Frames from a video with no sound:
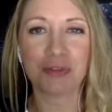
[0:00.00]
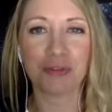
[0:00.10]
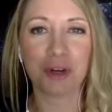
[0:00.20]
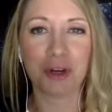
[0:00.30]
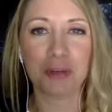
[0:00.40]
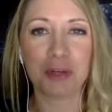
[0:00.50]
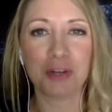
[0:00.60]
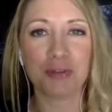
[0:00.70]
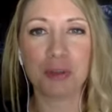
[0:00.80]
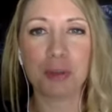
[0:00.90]
from
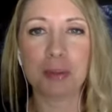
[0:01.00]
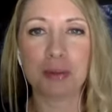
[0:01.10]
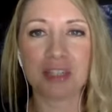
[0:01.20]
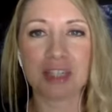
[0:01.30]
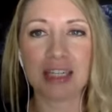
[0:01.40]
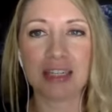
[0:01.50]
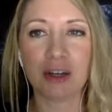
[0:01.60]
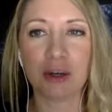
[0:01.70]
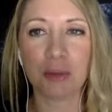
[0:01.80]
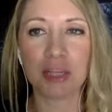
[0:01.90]
a few people saying
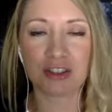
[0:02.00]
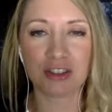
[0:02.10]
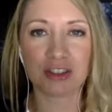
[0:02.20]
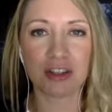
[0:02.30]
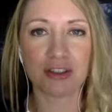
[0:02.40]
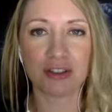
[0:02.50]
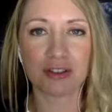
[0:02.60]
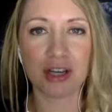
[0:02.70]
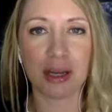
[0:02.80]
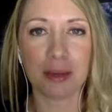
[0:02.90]
no, but it's just not their
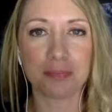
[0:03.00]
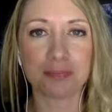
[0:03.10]
time.